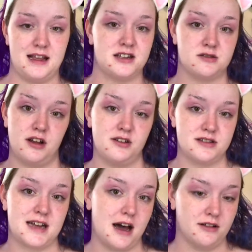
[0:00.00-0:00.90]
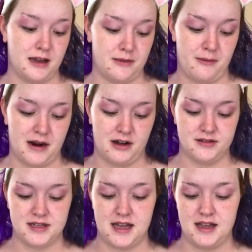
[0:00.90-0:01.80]
that's what I use to outline my
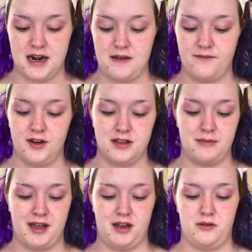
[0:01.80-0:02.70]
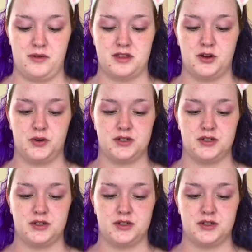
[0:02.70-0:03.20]
brows. And then I fill them in with the